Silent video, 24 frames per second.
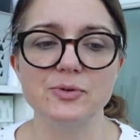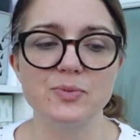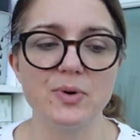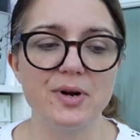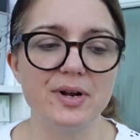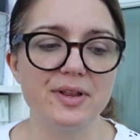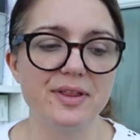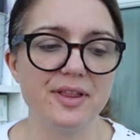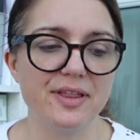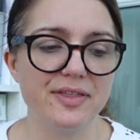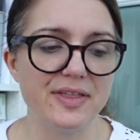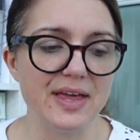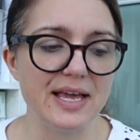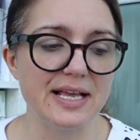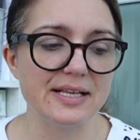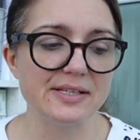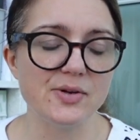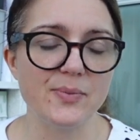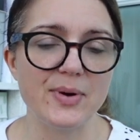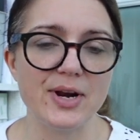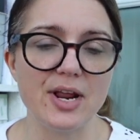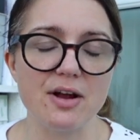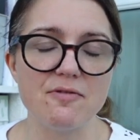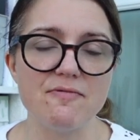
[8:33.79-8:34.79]
one of the things
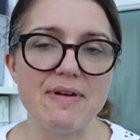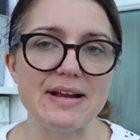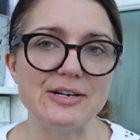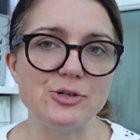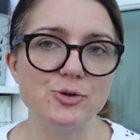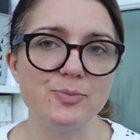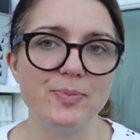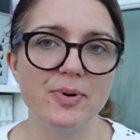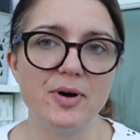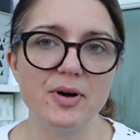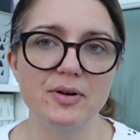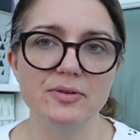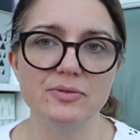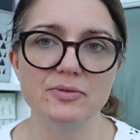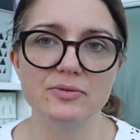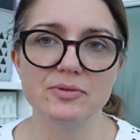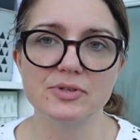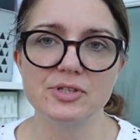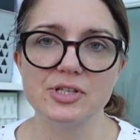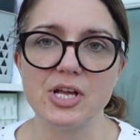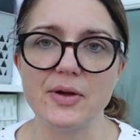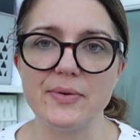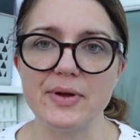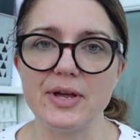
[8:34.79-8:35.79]
that when I read up on
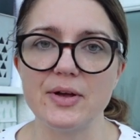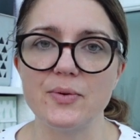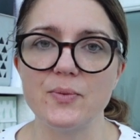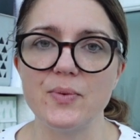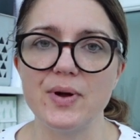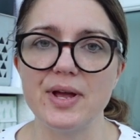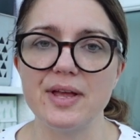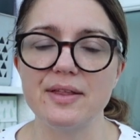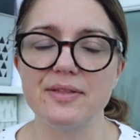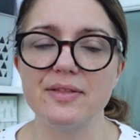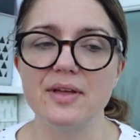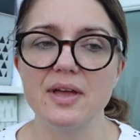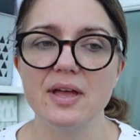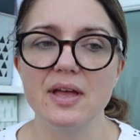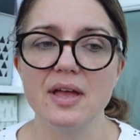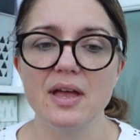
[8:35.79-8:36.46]
sewing with